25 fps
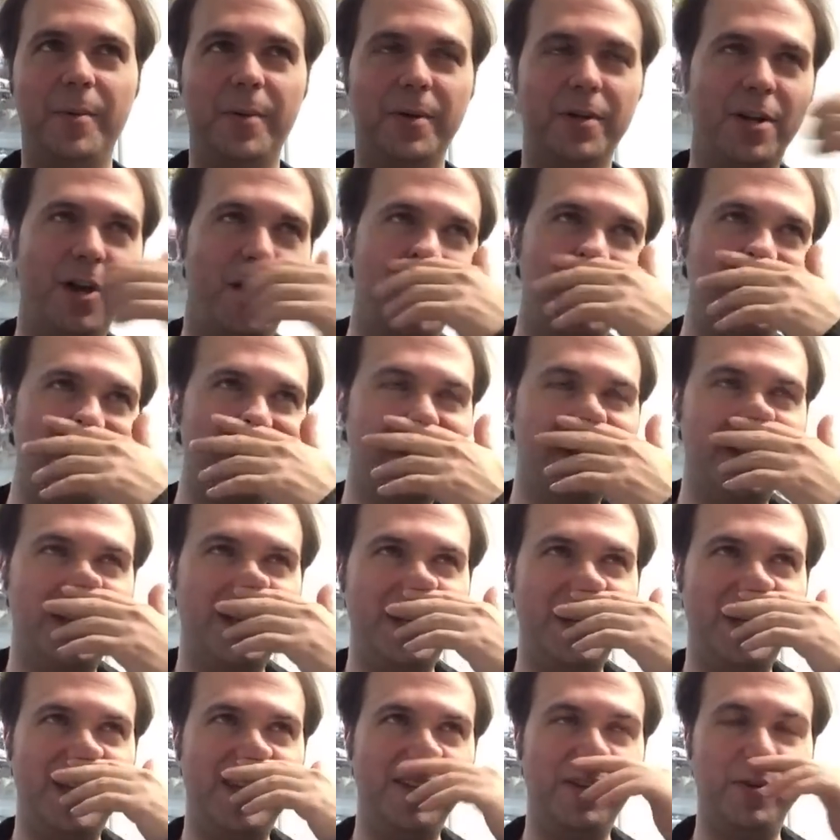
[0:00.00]
Guard
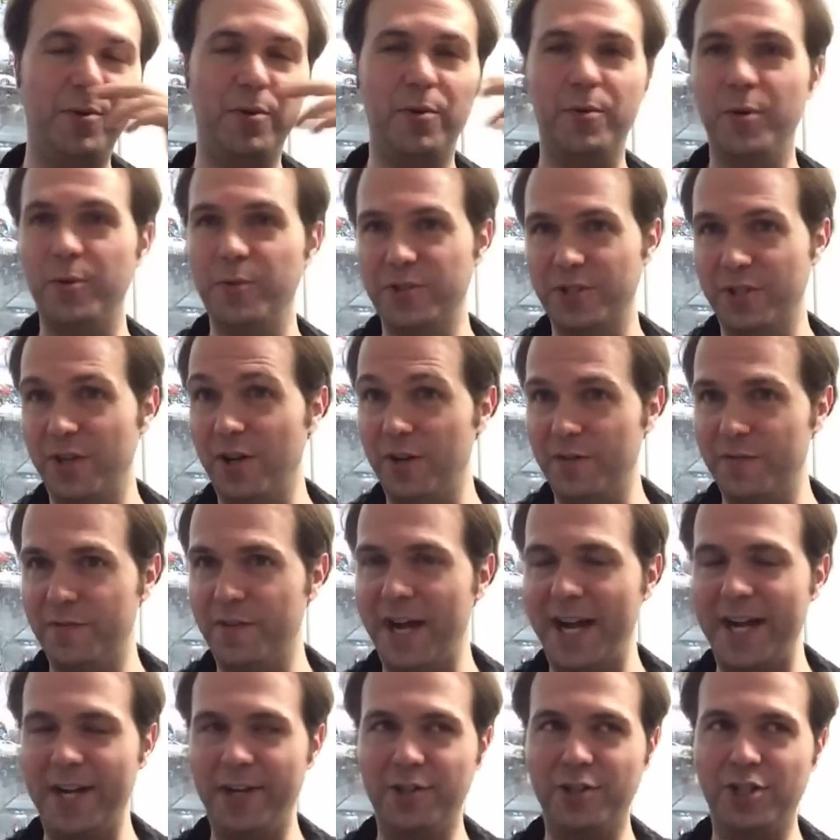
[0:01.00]
City, who was called
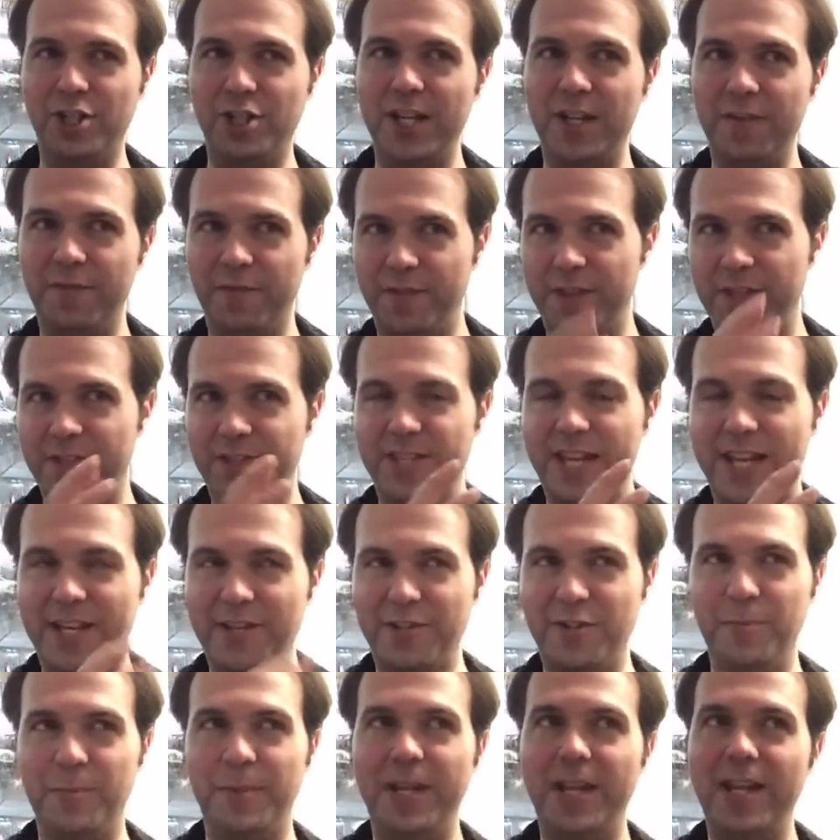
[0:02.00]
Fire Chief, the
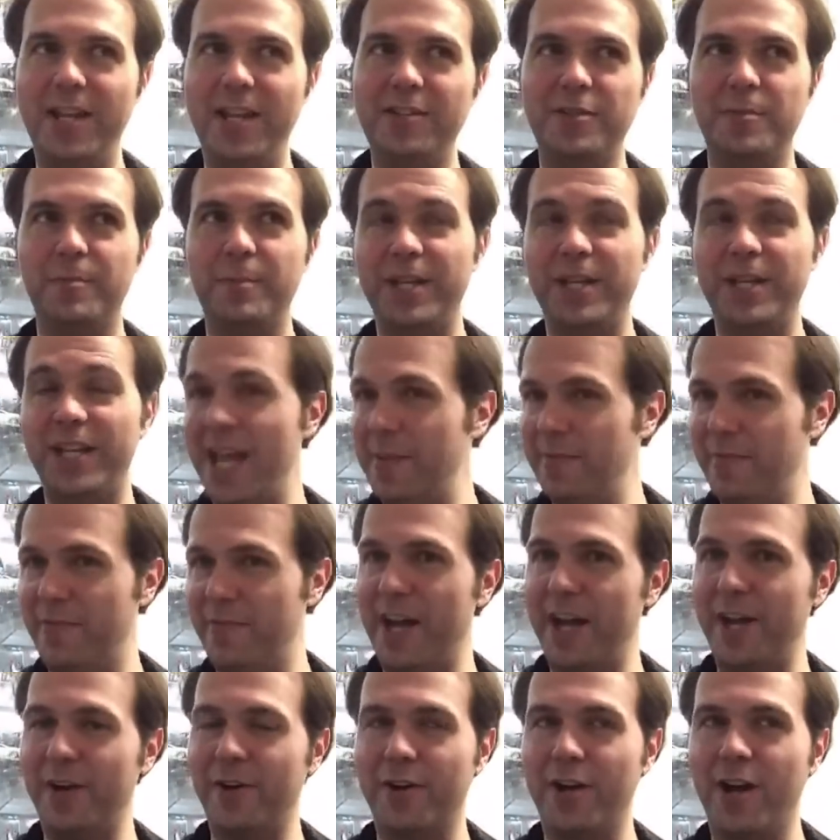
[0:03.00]
centerpiece, became
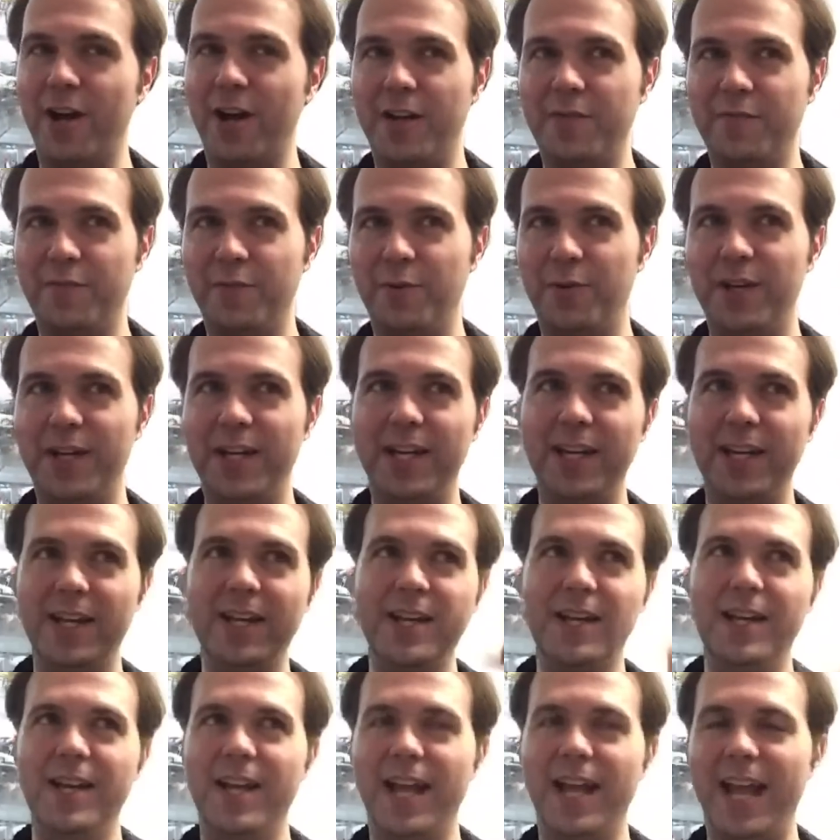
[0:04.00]
Fire Convoy,
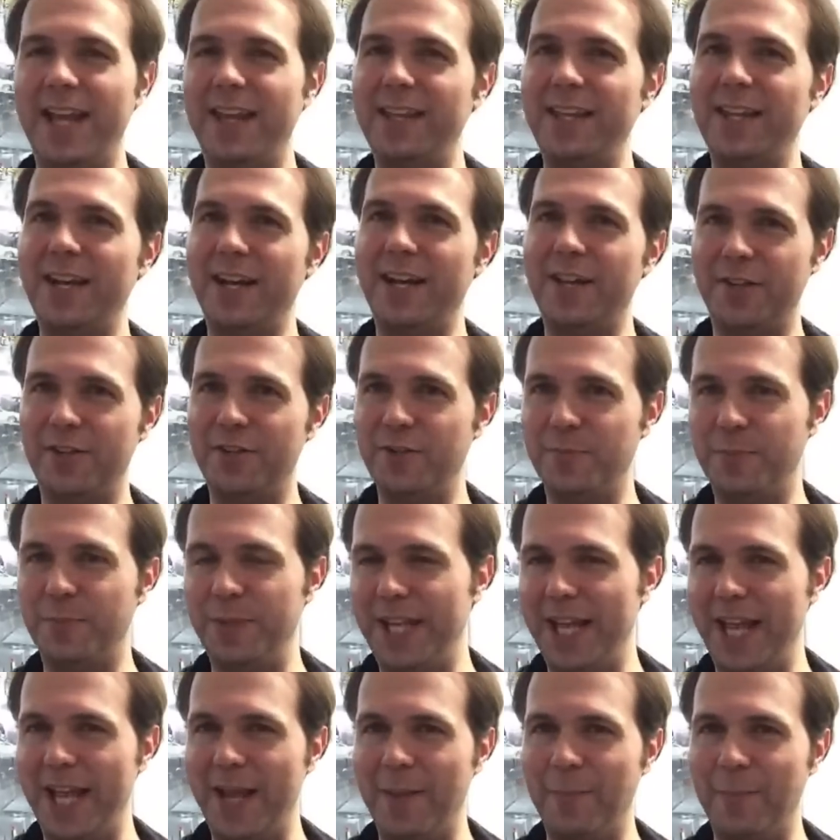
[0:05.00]
and the others
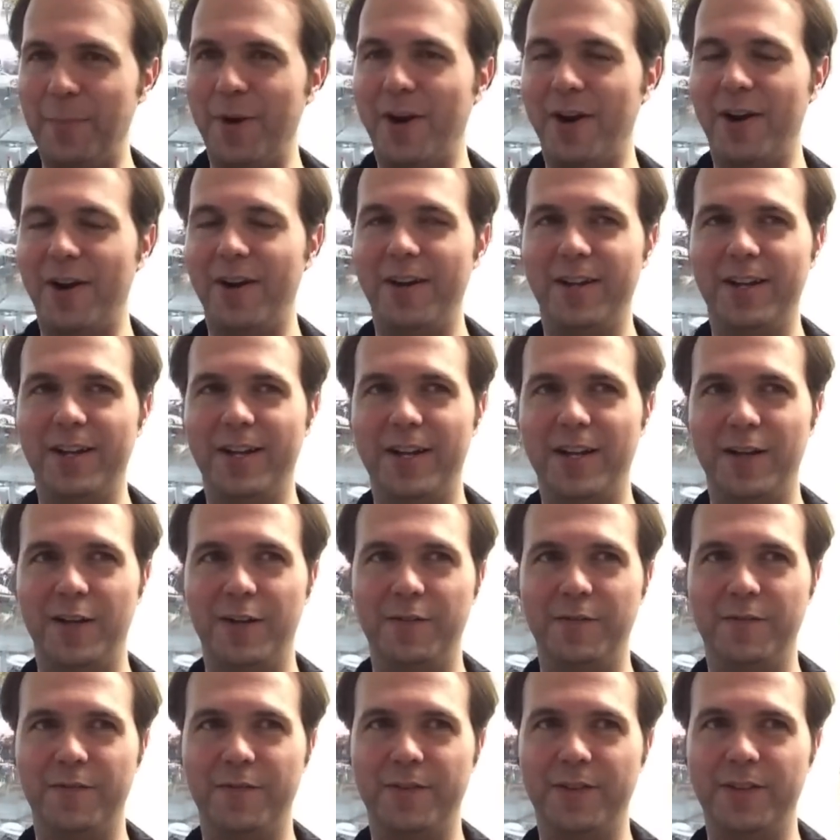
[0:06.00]
became part
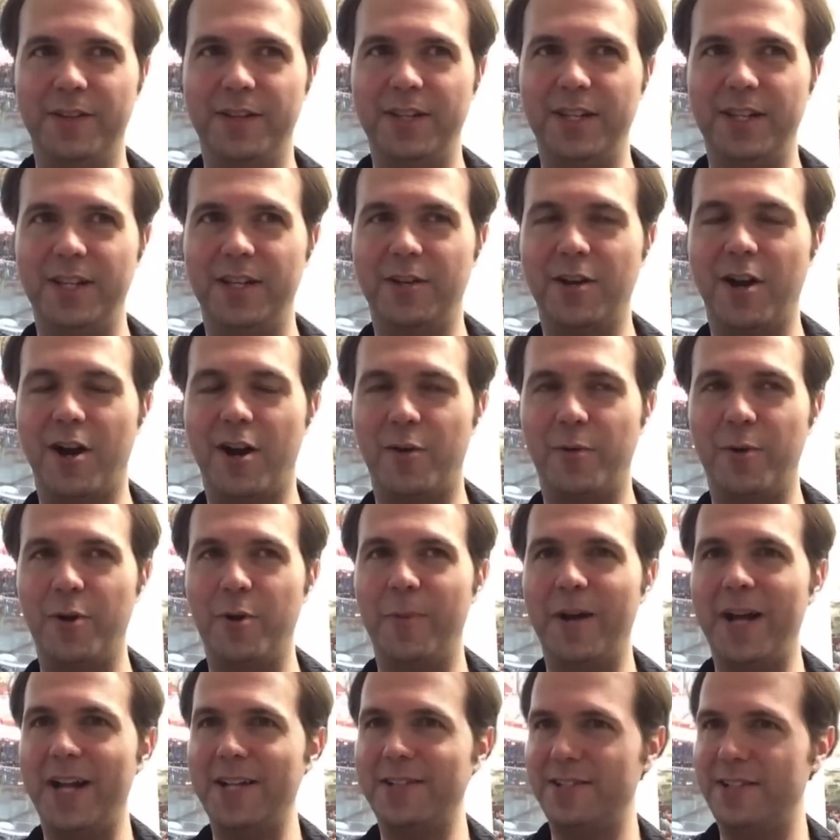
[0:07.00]
of the Car
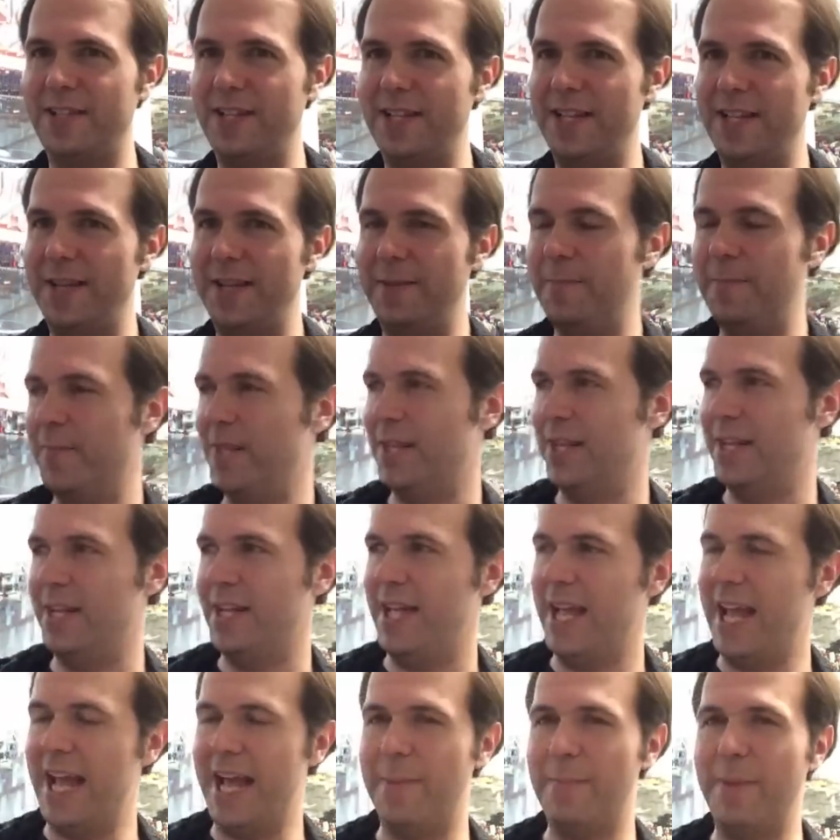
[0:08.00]
Robots team,
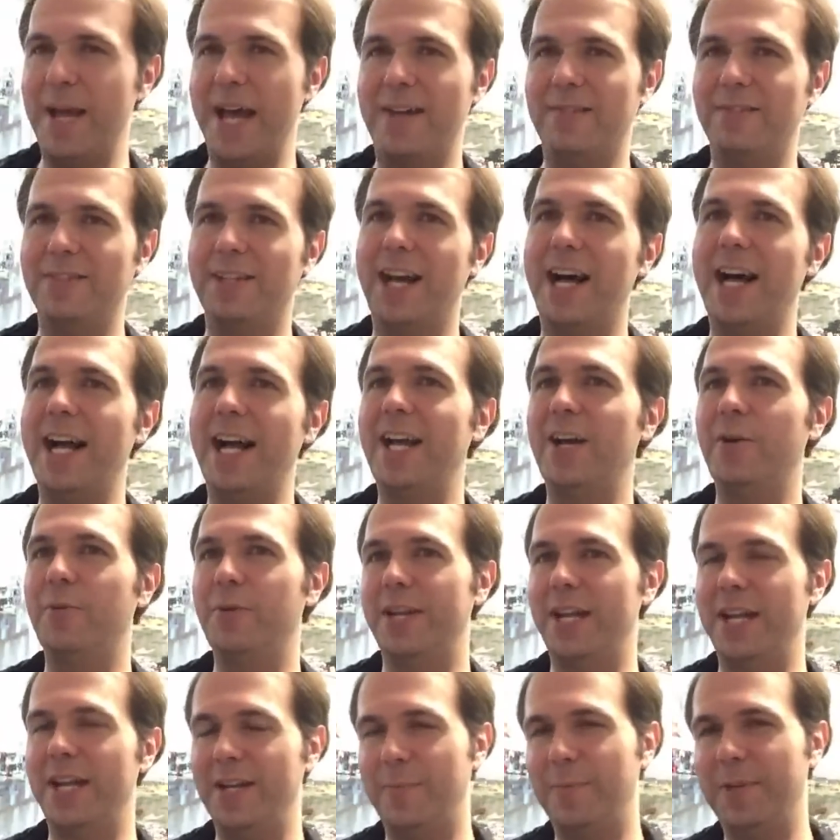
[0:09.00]
and Battle Gaia
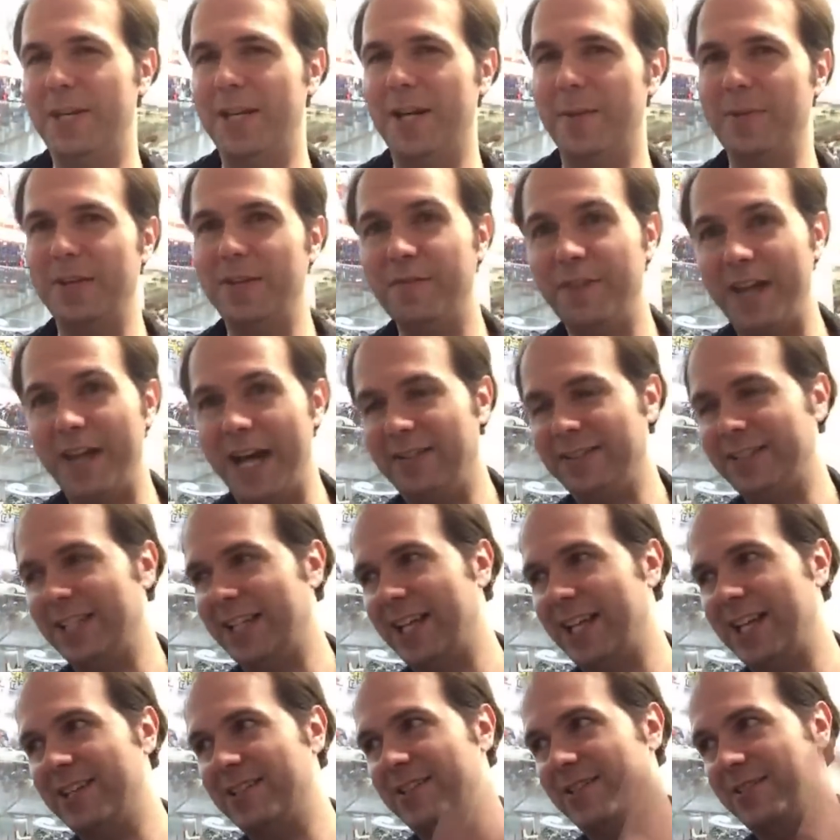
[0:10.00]
would end up becoming
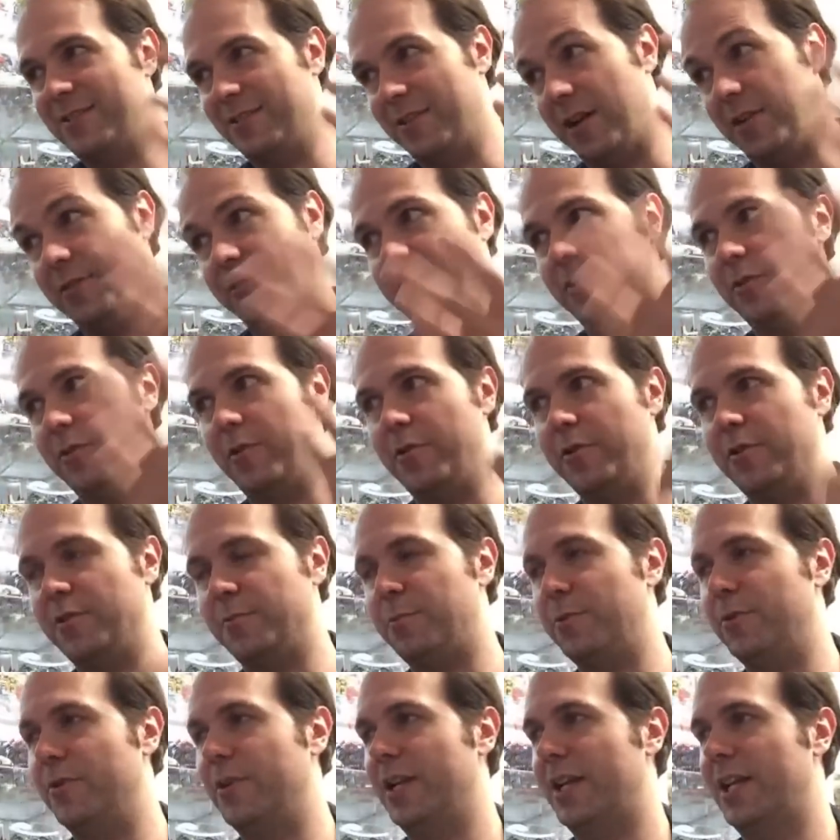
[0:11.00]
Valdigus, also known as
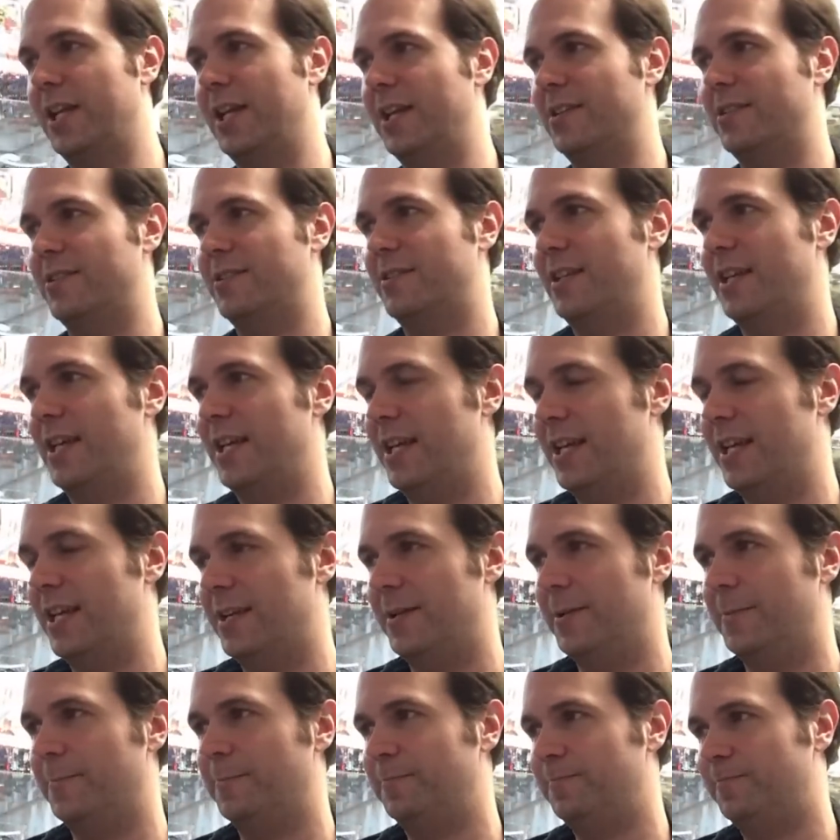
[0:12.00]
Bruticus
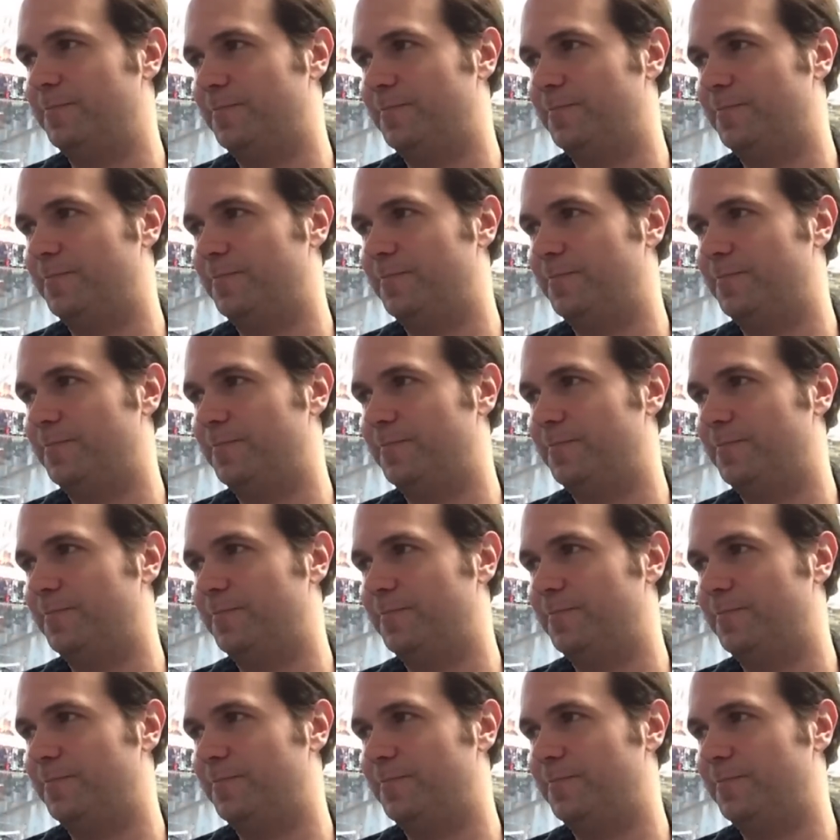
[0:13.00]
in